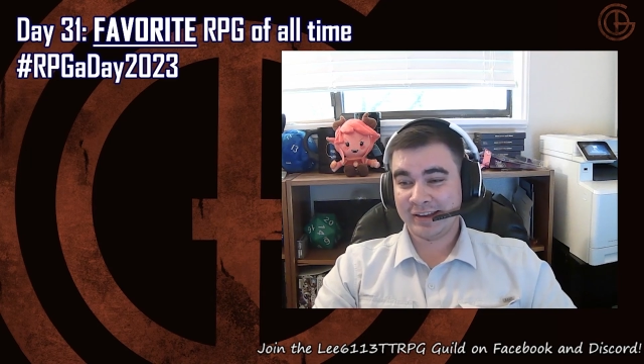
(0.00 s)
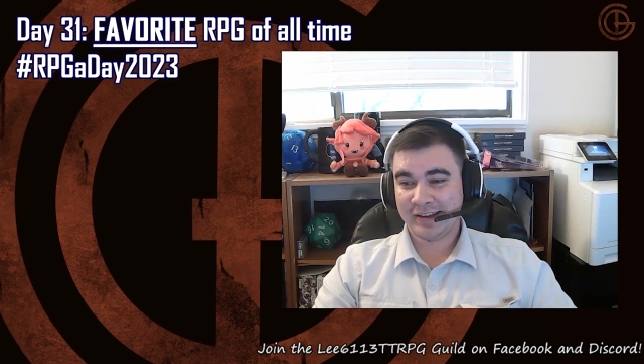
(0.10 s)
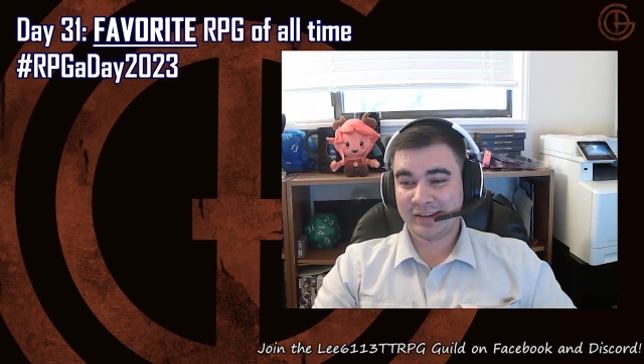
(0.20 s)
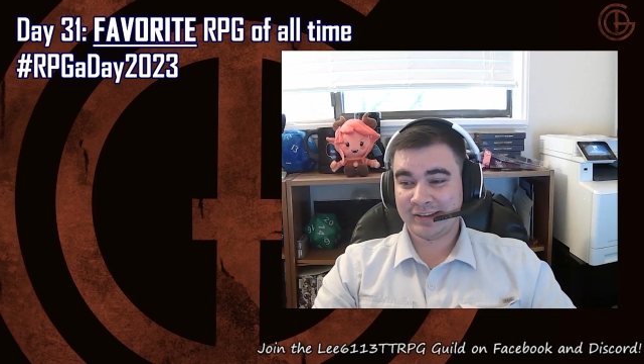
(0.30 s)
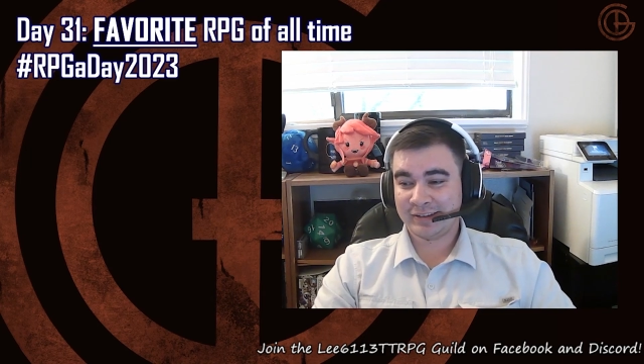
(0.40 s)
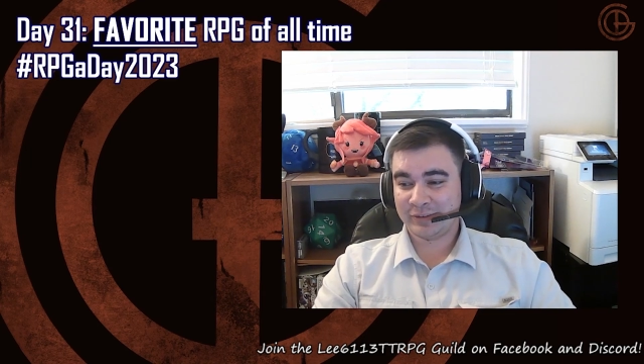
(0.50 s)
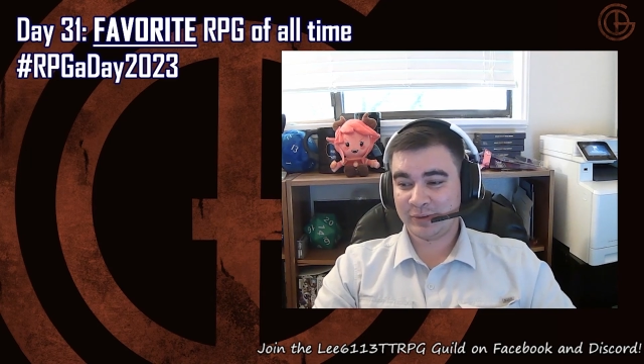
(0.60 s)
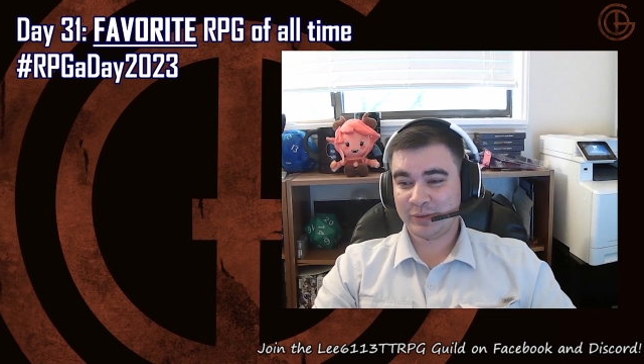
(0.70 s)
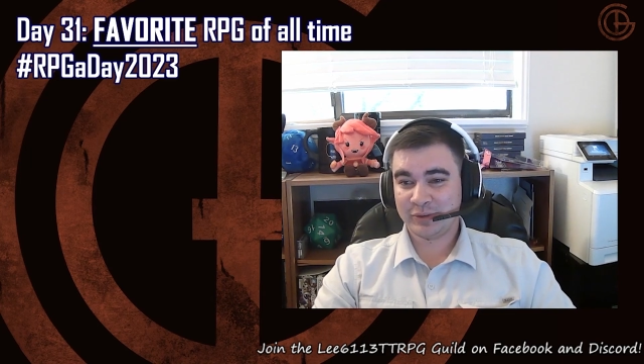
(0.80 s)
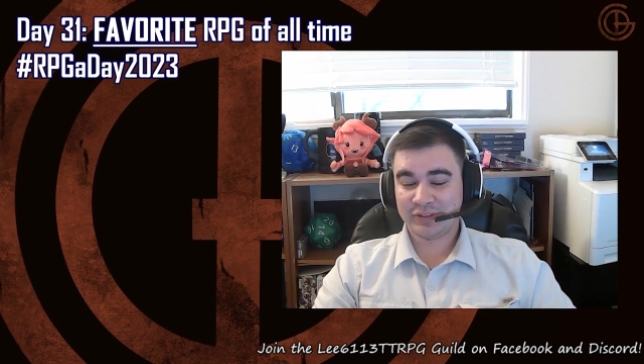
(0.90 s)
and
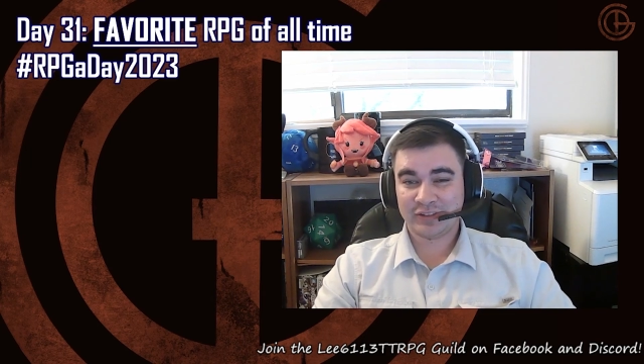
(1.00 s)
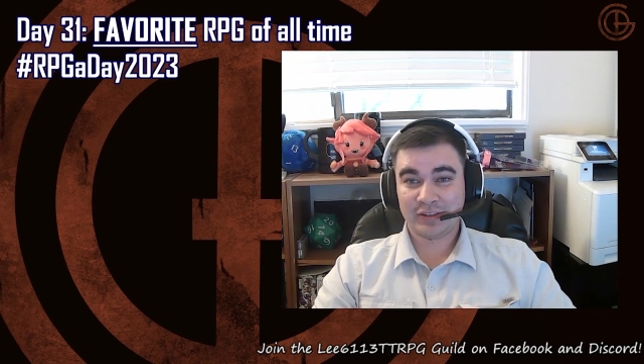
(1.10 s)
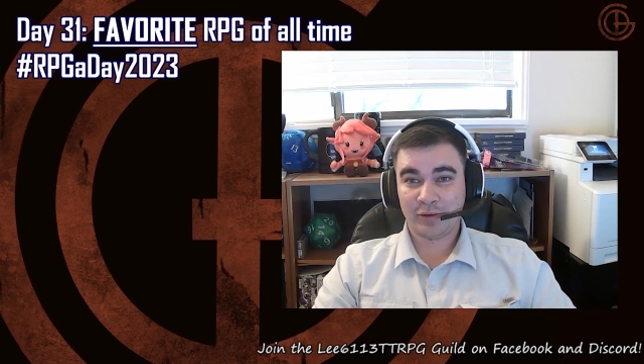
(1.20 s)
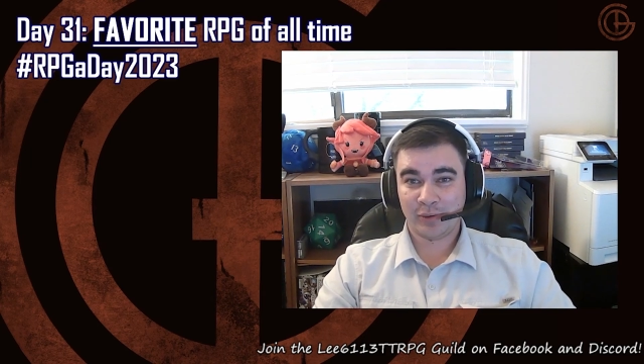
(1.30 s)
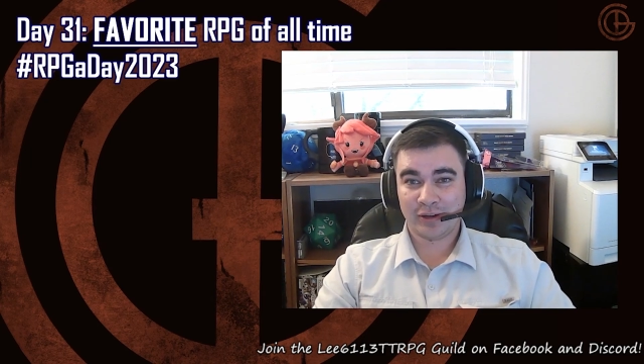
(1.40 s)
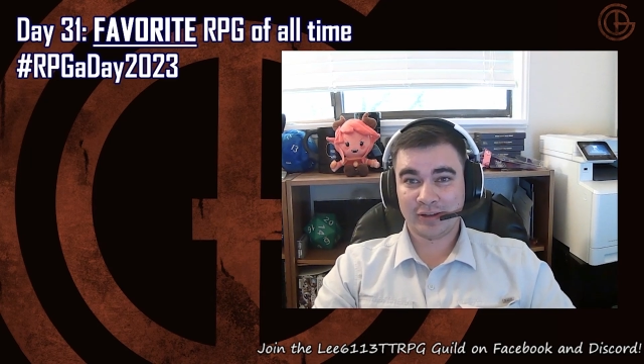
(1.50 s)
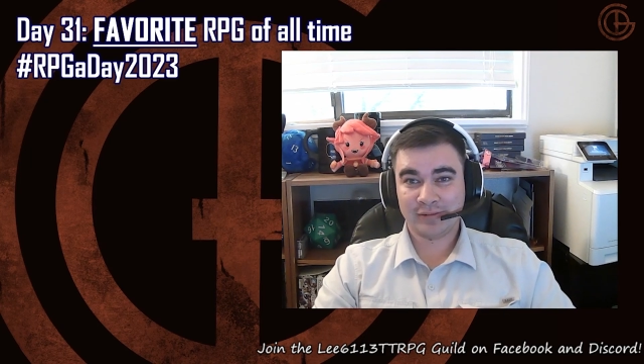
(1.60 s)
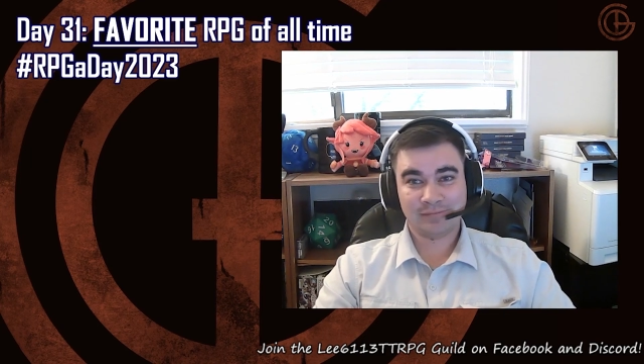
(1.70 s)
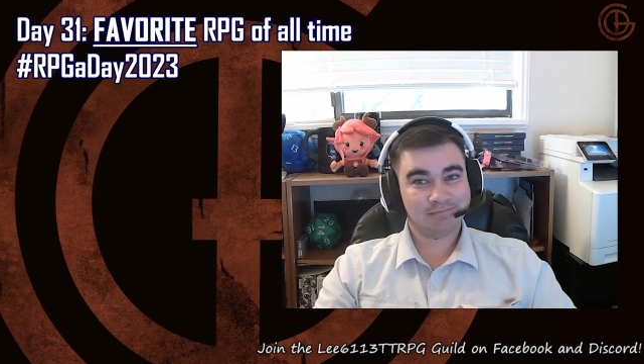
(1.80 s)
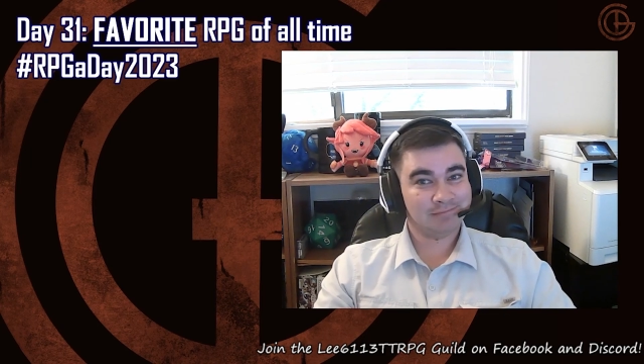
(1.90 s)
we will see you
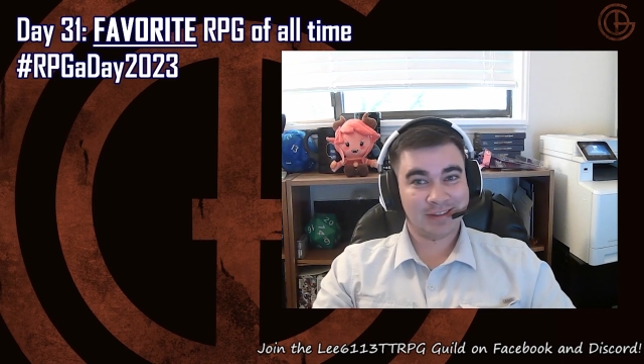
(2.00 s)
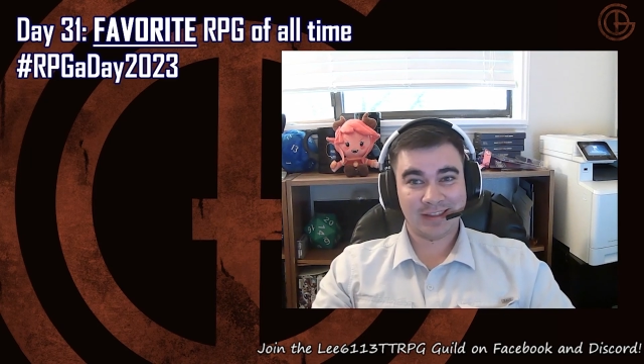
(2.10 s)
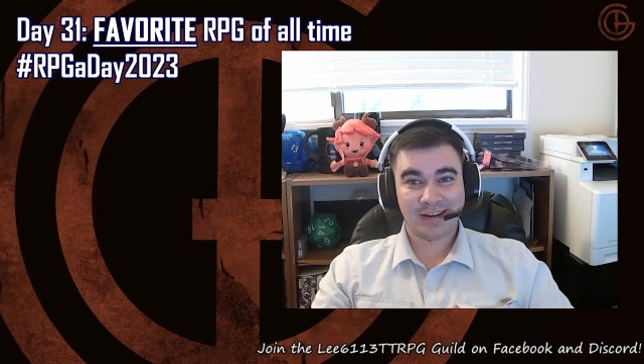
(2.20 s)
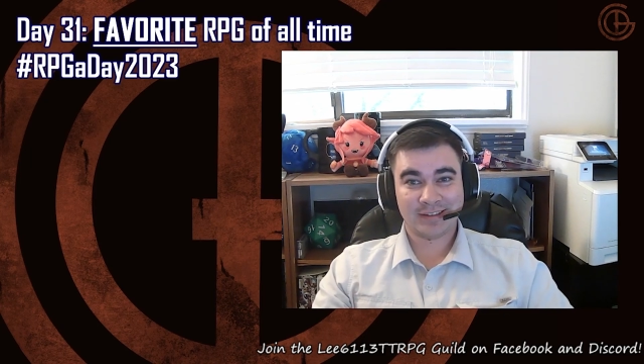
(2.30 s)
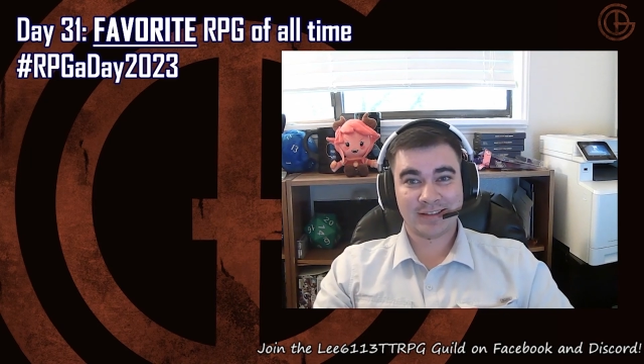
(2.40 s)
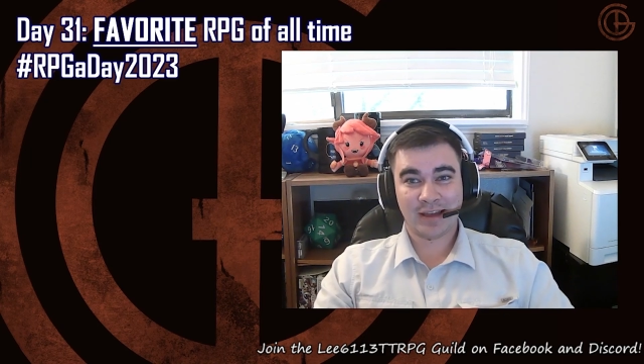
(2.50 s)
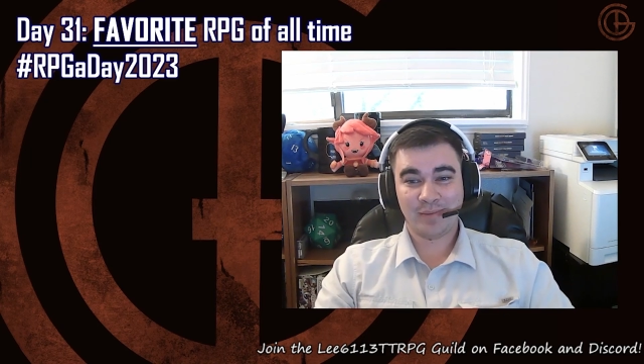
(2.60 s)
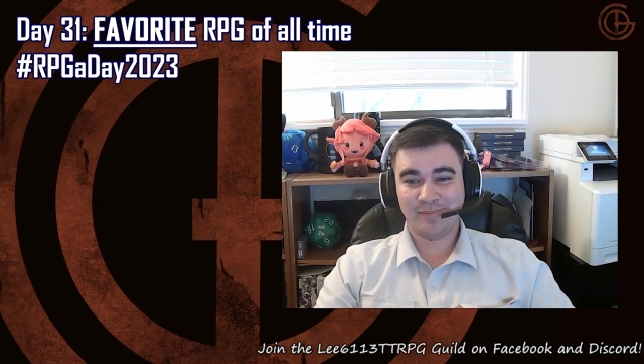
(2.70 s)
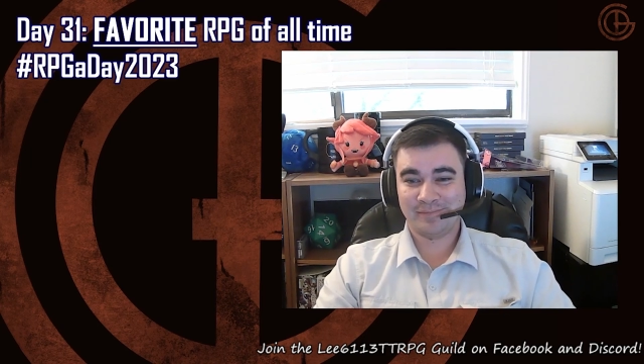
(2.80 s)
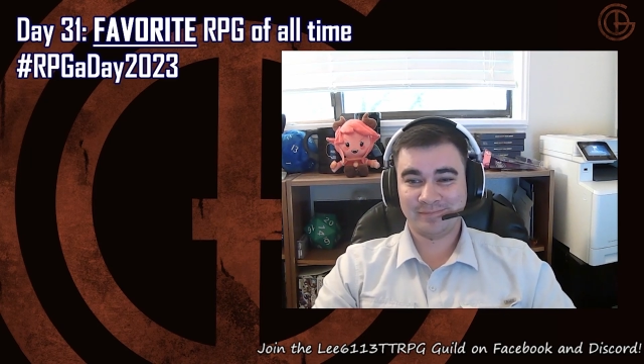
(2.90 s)
all in the next
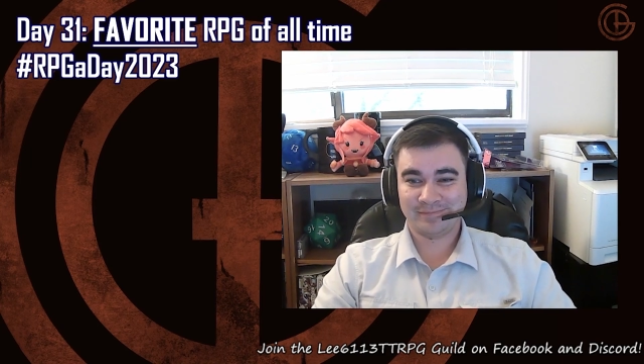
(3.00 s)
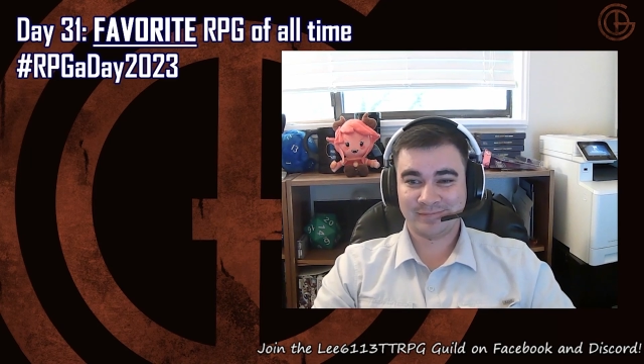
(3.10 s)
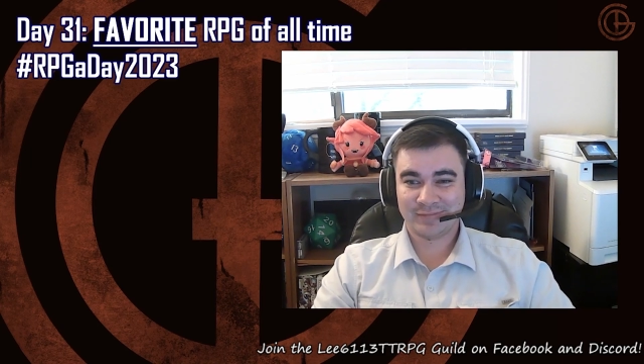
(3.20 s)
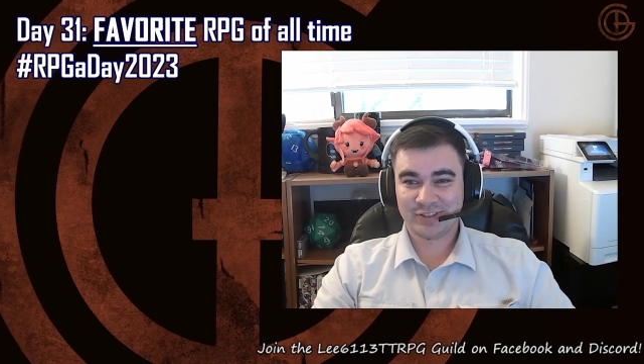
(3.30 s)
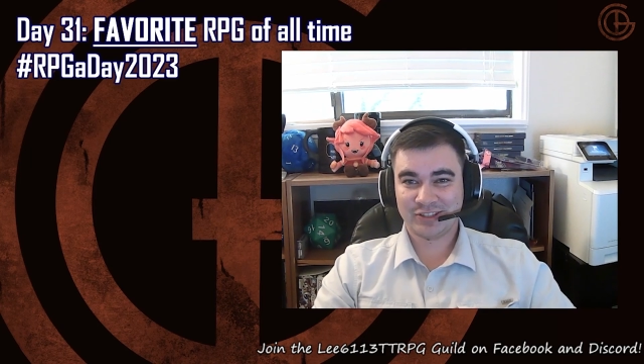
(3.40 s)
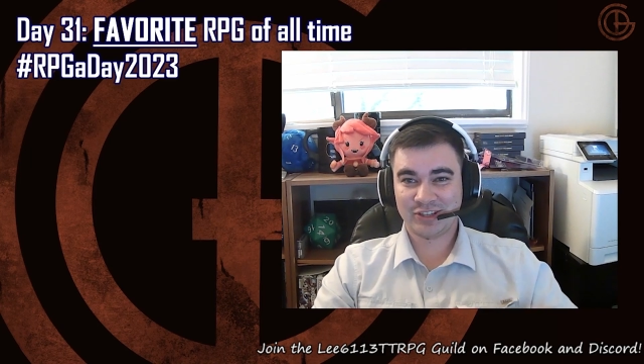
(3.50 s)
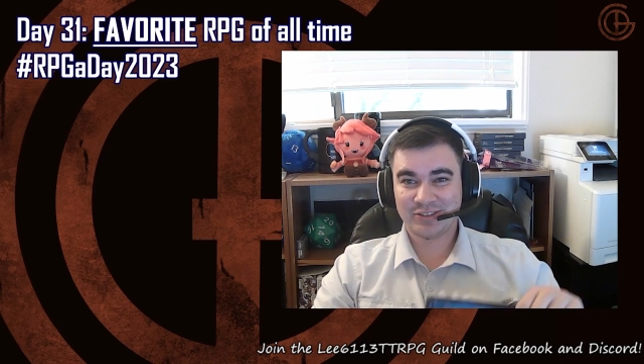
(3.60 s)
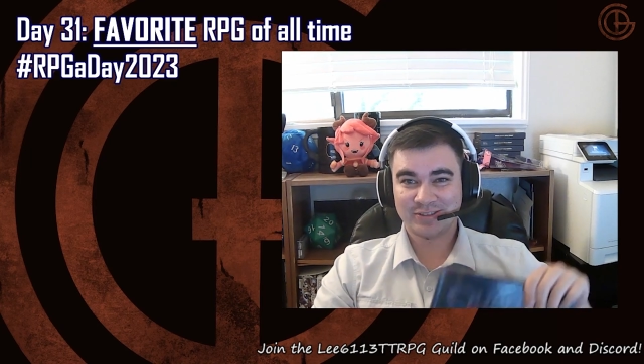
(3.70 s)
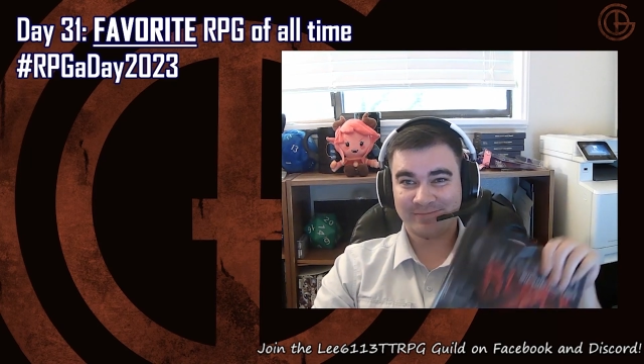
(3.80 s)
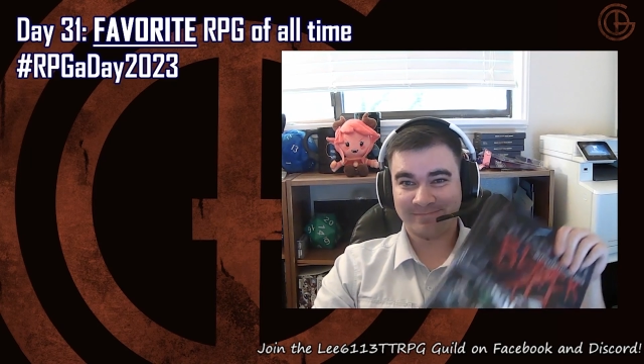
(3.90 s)
game. Cheers.